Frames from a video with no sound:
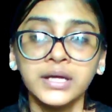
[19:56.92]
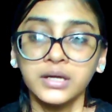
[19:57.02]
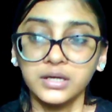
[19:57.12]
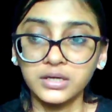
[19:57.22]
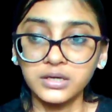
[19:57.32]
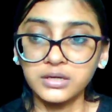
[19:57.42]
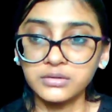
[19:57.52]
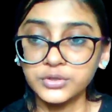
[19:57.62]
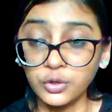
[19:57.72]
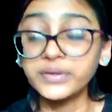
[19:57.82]

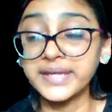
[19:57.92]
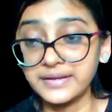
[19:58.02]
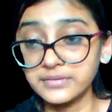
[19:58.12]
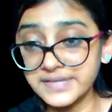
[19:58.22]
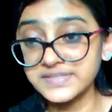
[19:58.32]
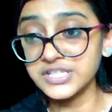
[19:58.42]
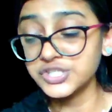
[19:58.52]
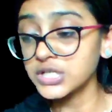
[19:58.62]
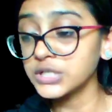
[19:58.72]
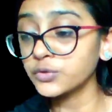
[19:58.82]

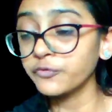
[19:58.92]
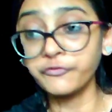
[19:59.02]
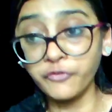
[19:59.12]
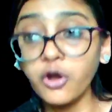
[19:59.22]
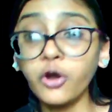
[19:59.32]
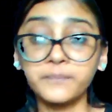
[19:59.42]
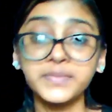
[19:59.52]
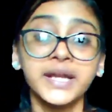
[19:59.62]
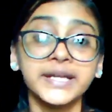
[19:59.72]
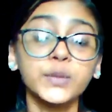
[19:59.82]
essential to form